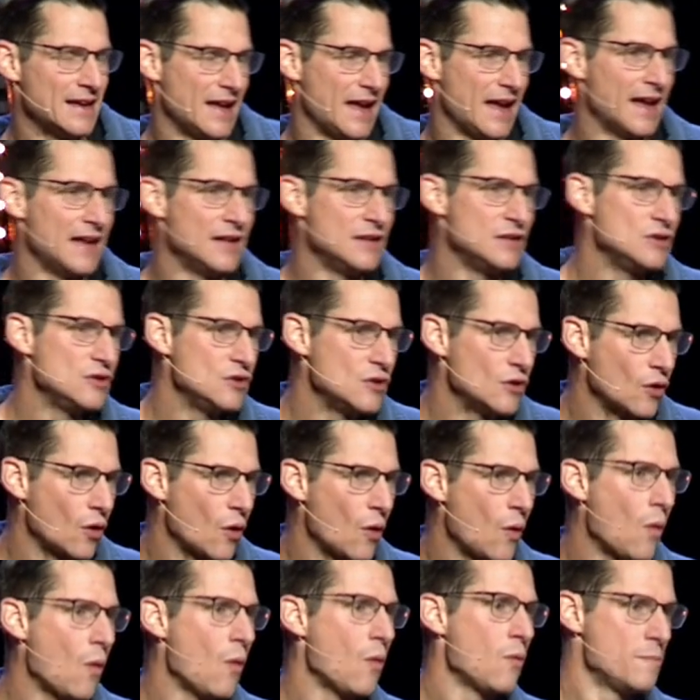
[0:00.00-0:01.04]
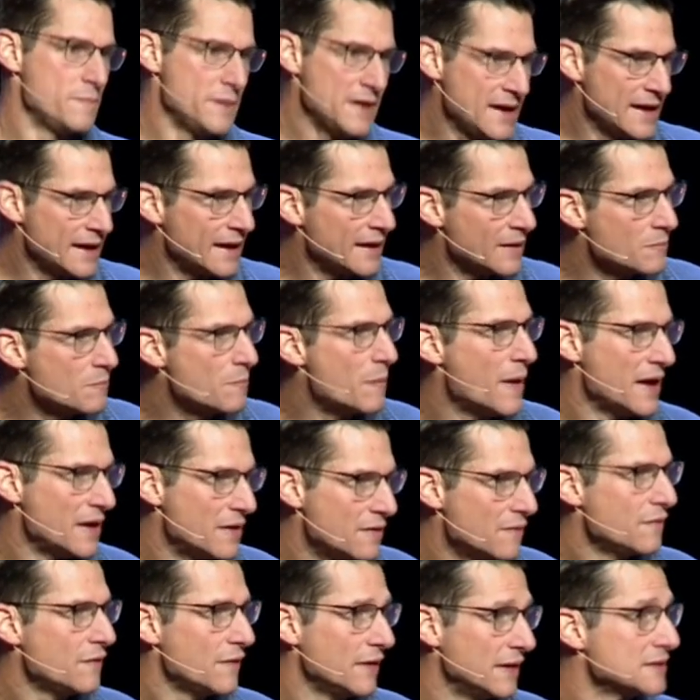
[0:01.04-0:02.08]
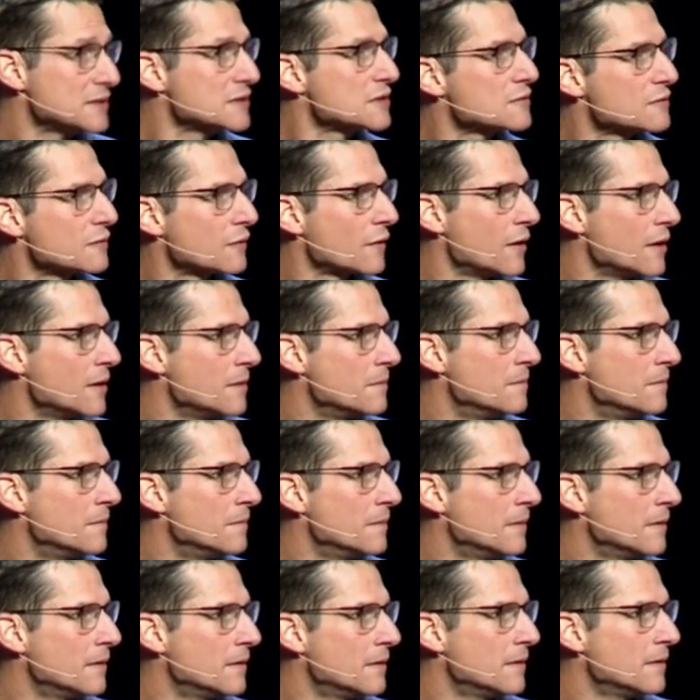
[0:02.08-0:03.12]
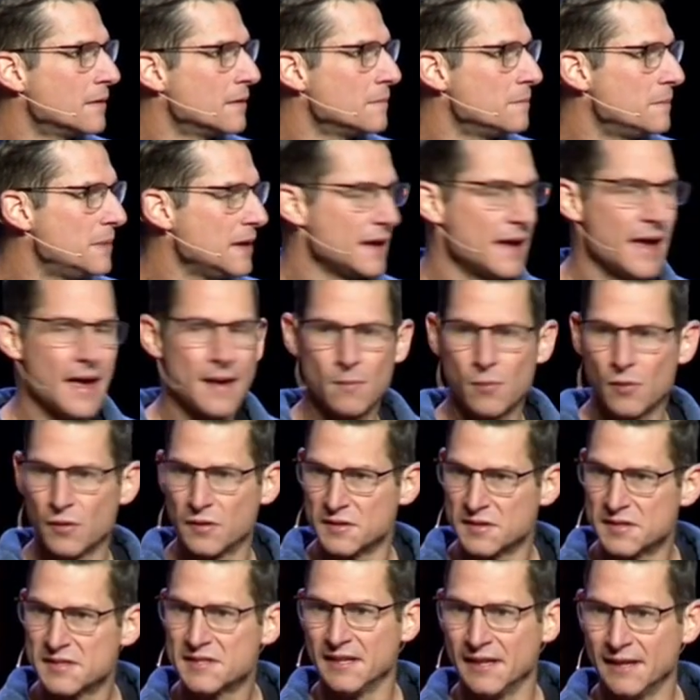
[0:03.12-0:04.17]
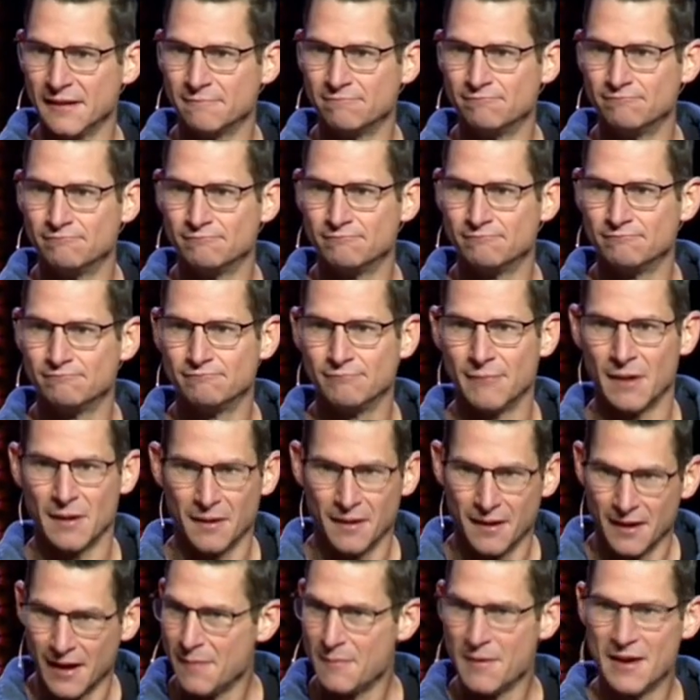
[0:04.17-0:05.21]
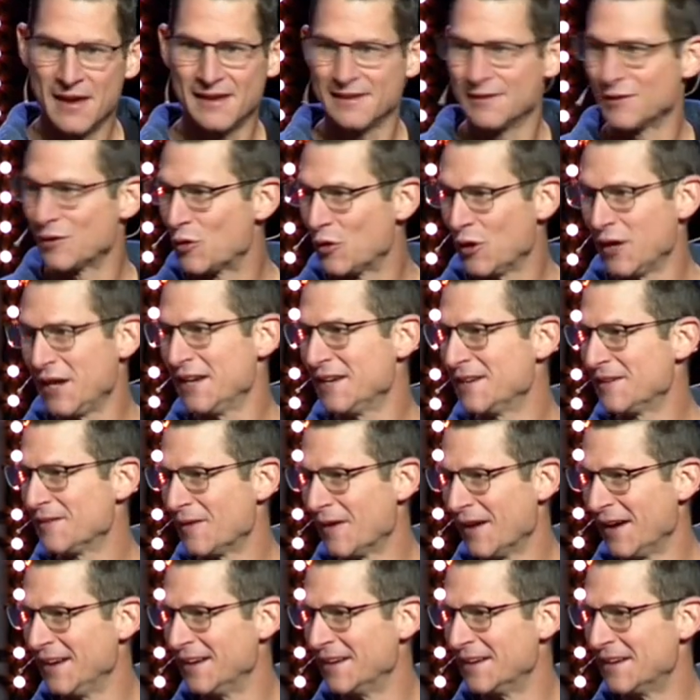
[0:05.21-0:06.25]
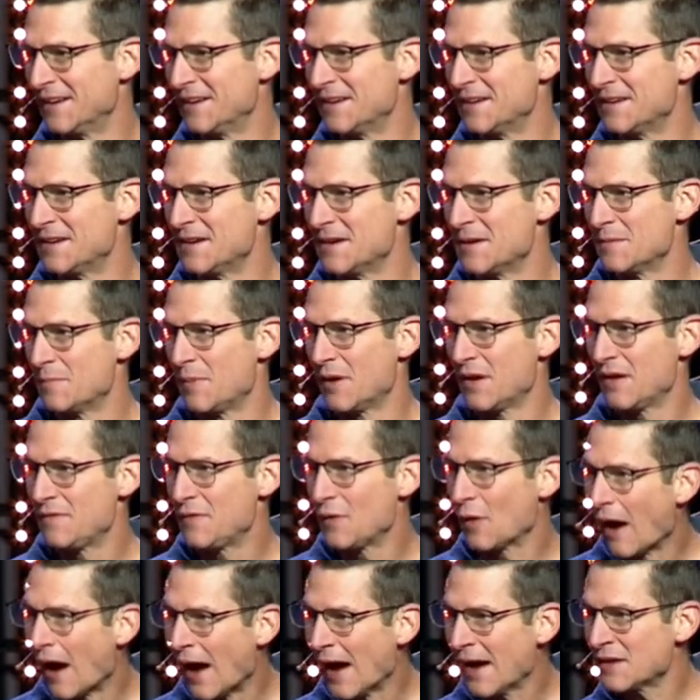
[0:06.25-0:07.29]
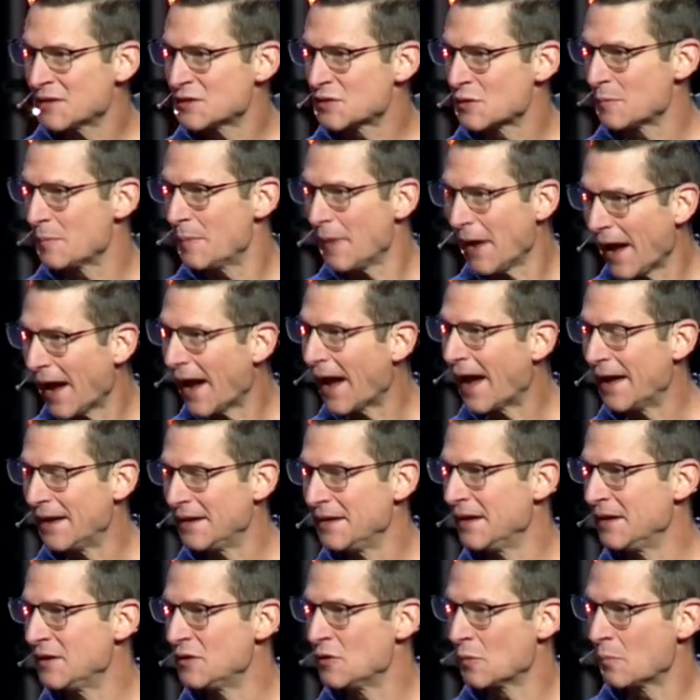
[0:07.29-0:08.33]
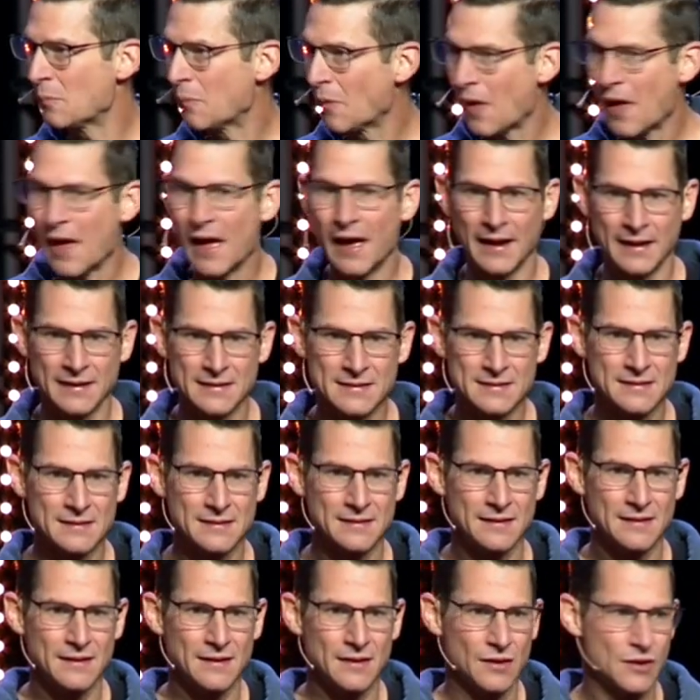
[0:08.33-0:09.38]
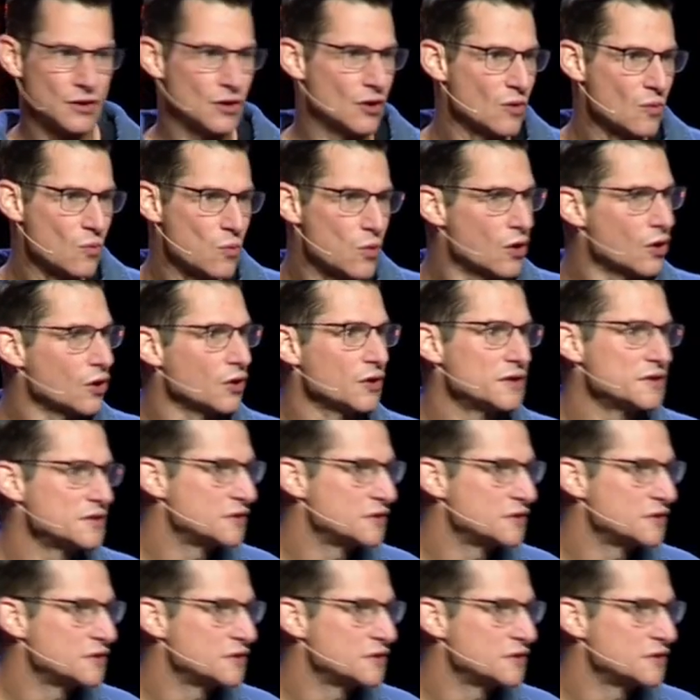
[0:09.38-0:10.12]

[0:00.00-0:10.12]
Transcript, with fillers: and your whole being benefits from being able to see. Amen? Agreed, right? But if your eyes are bad and you're blind, your world is